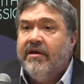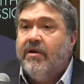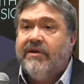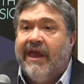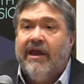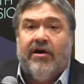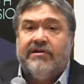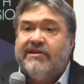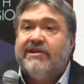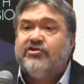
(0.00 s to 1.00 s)
Okay,
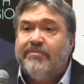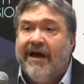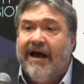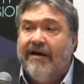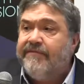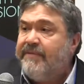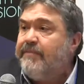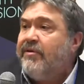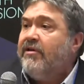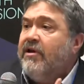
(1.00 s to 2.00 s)
on Tisha B'Av,
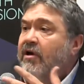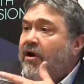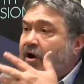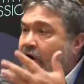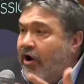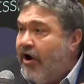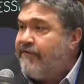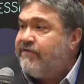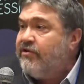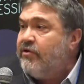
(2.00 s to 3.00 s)
people are
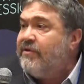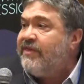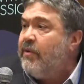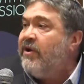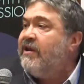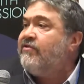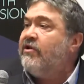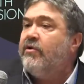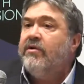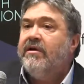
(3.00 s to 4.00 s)
off to do what they want to
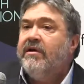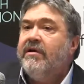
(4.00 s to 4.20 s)
do.